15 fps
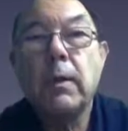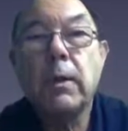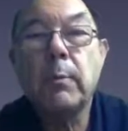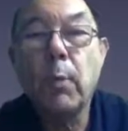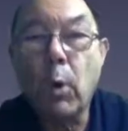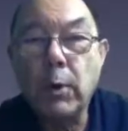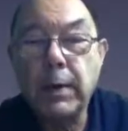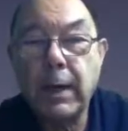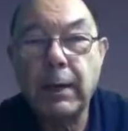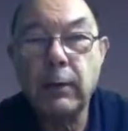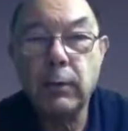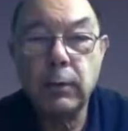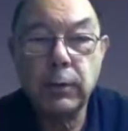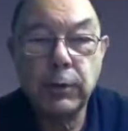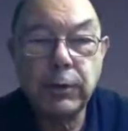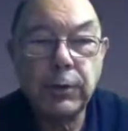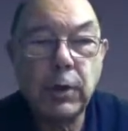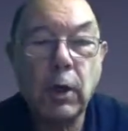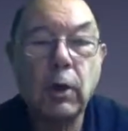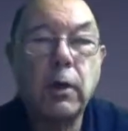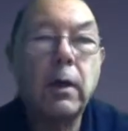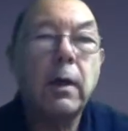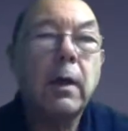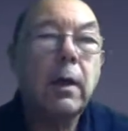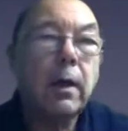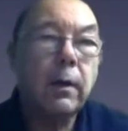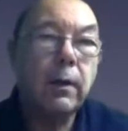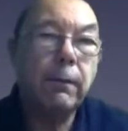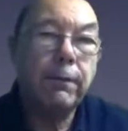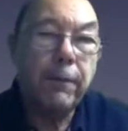The more dilute the stock,
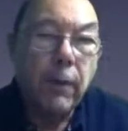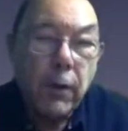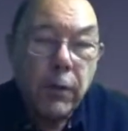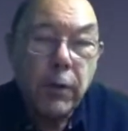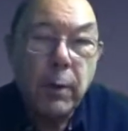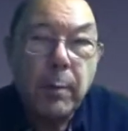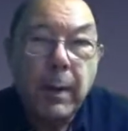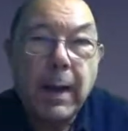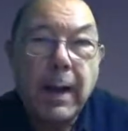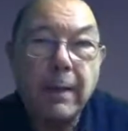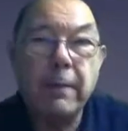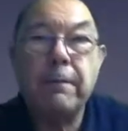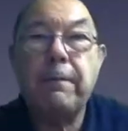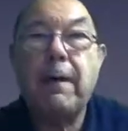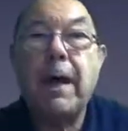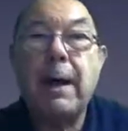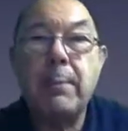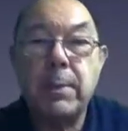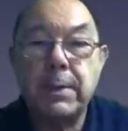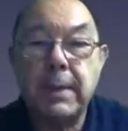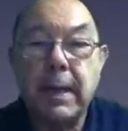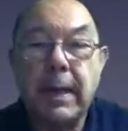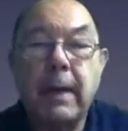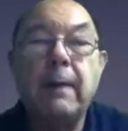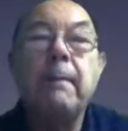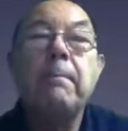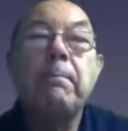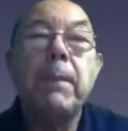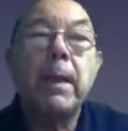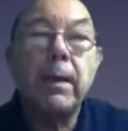the further apart the fibres are.
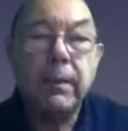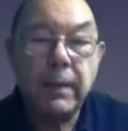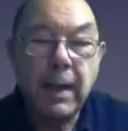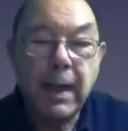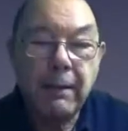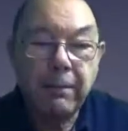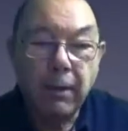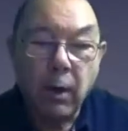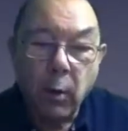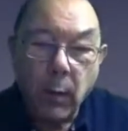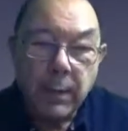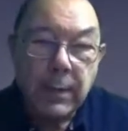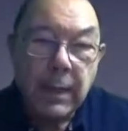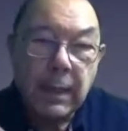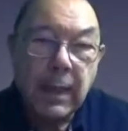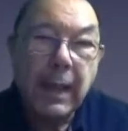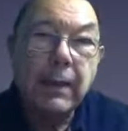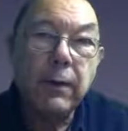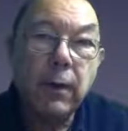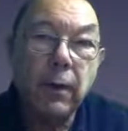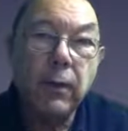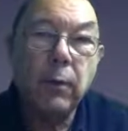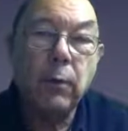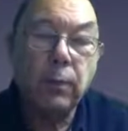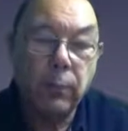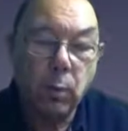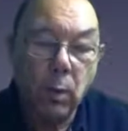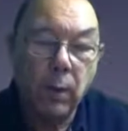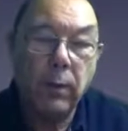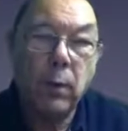Therefore, when they land on the
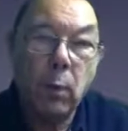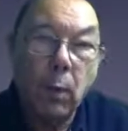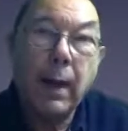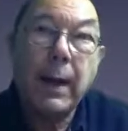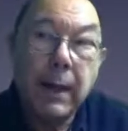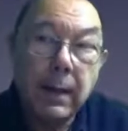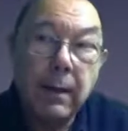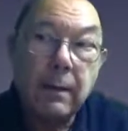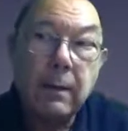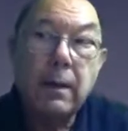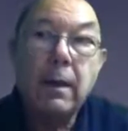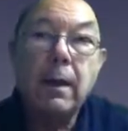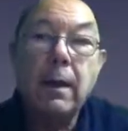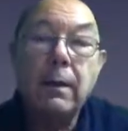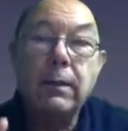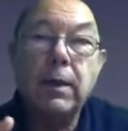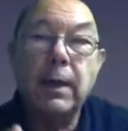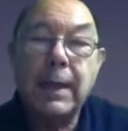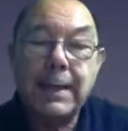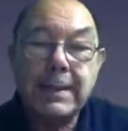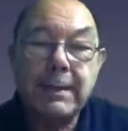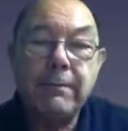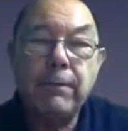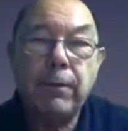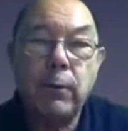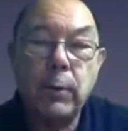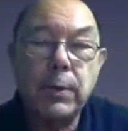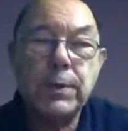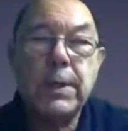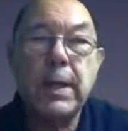wire, the less
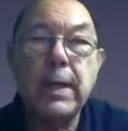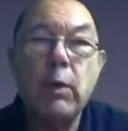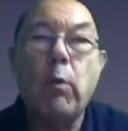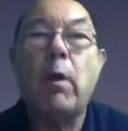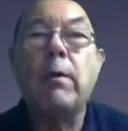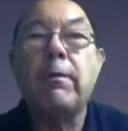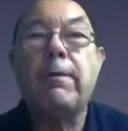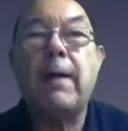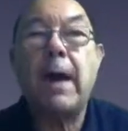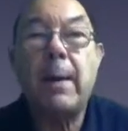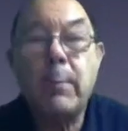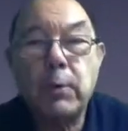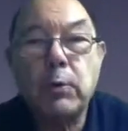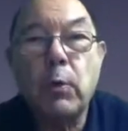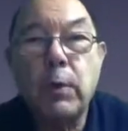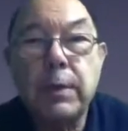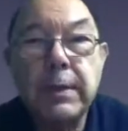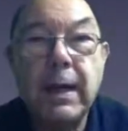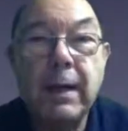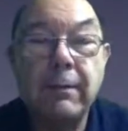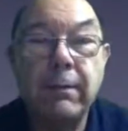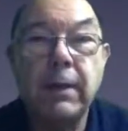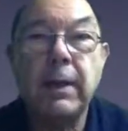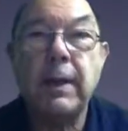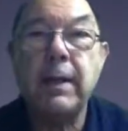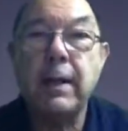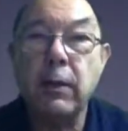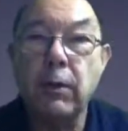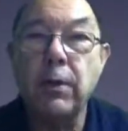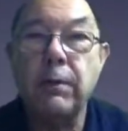influence any one fibre is going to have on
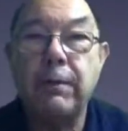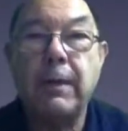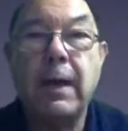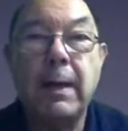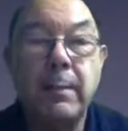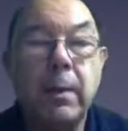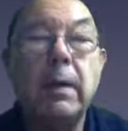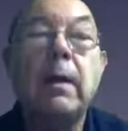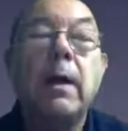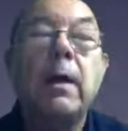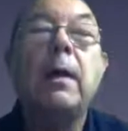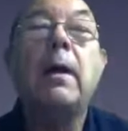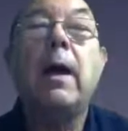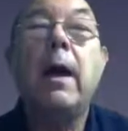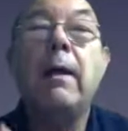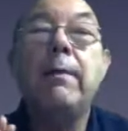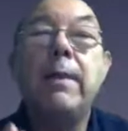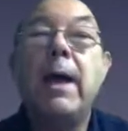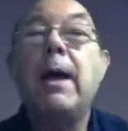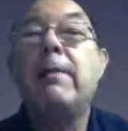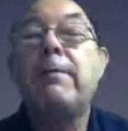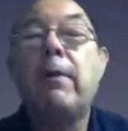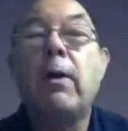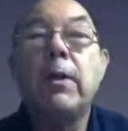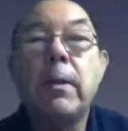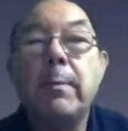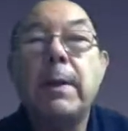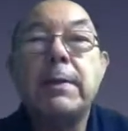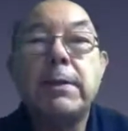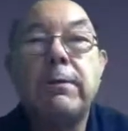any other fibre, and therefore the
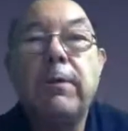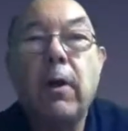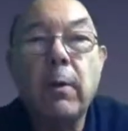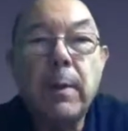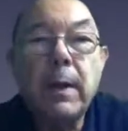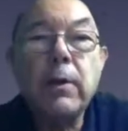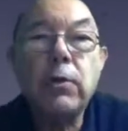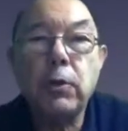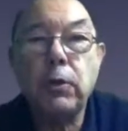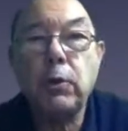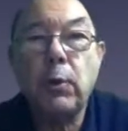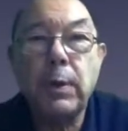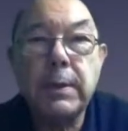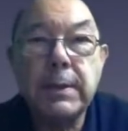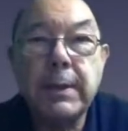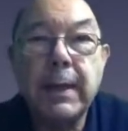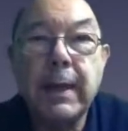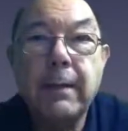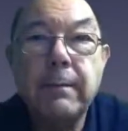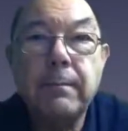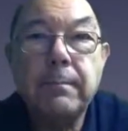better formation you're going to get.